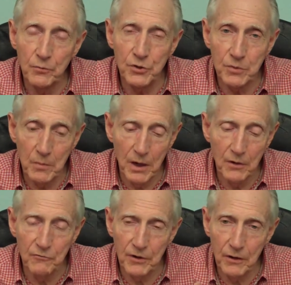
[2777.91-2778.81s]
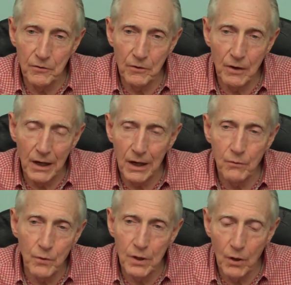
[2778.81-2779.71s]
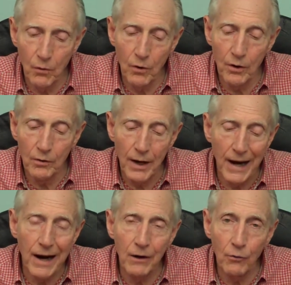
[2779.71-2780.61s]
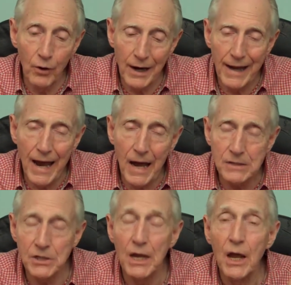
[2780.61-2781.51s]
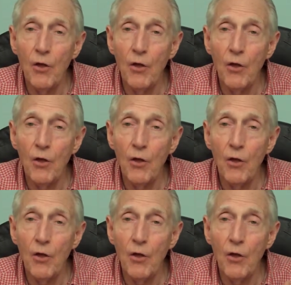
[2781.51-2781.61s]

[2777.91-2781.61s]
which means either a liquid or a gas